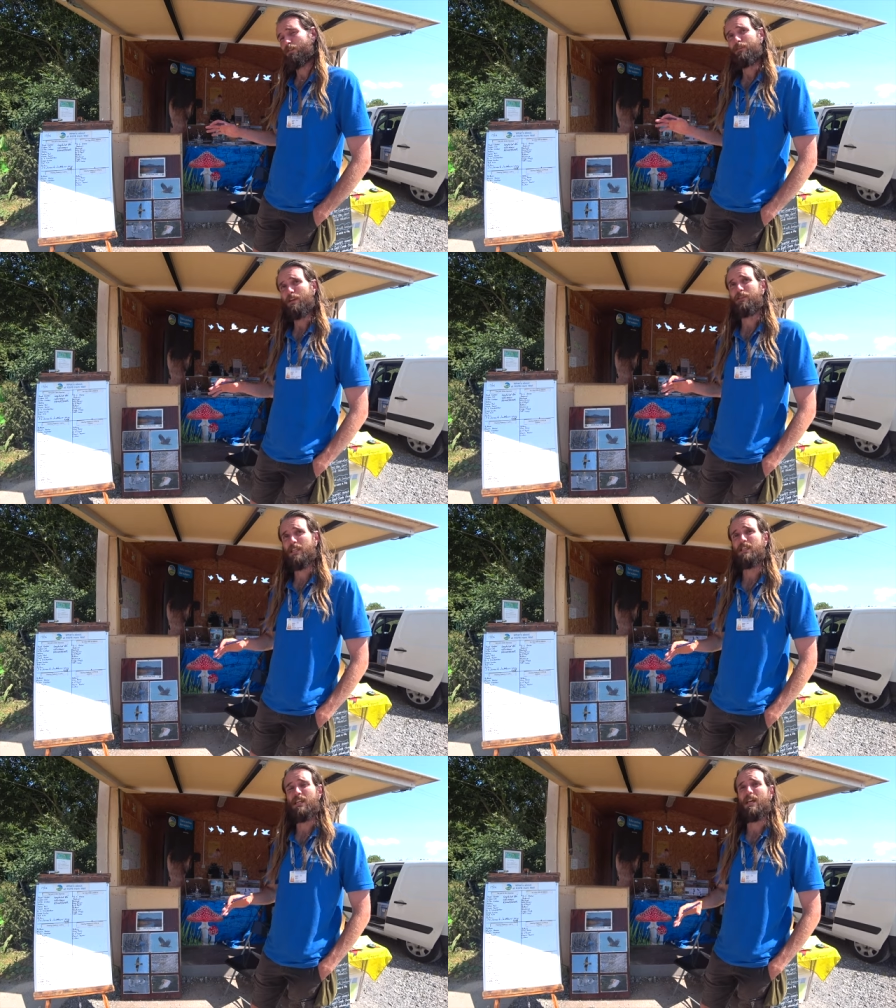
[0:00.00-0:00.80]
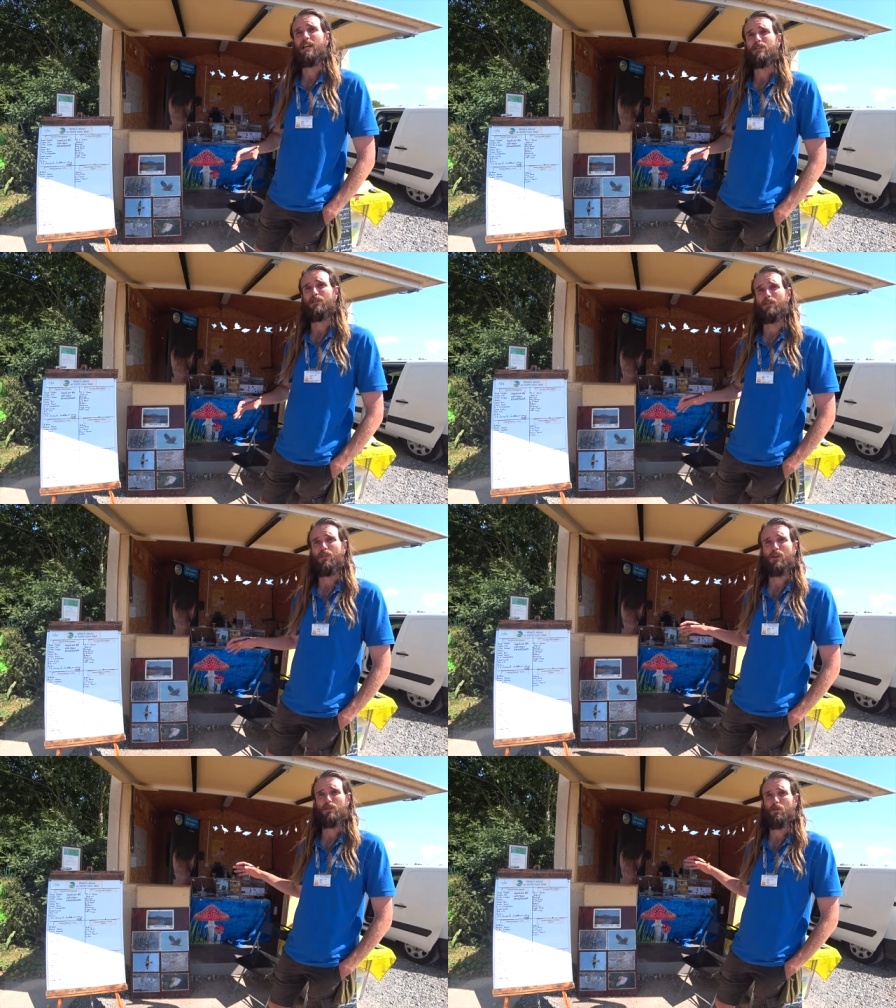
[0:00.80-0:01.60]
15 years for the
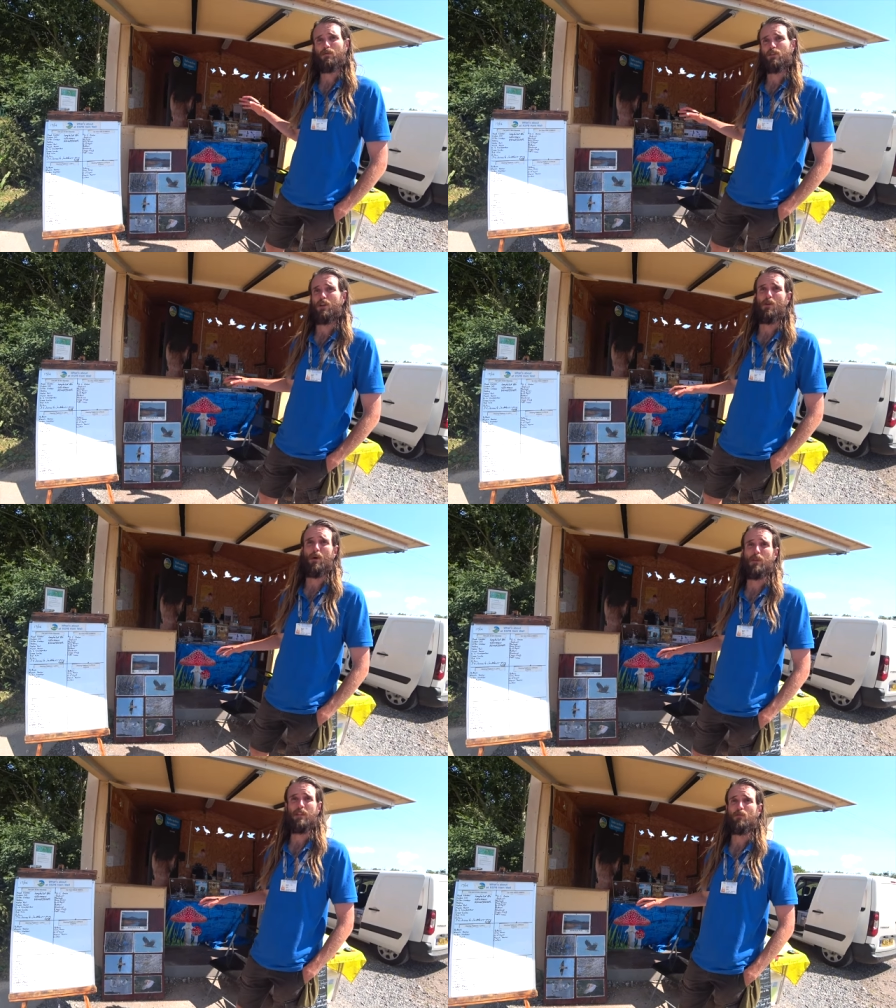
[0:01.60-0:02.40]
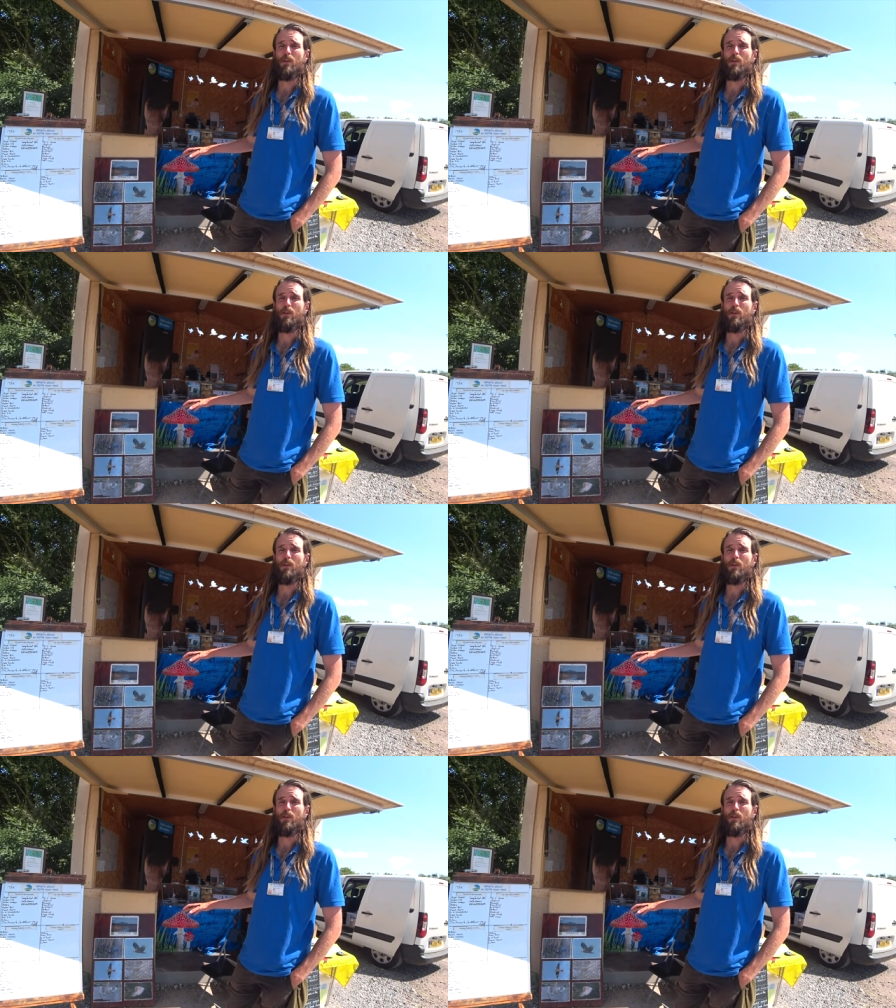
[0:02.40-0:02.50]
first one to show up. We didn't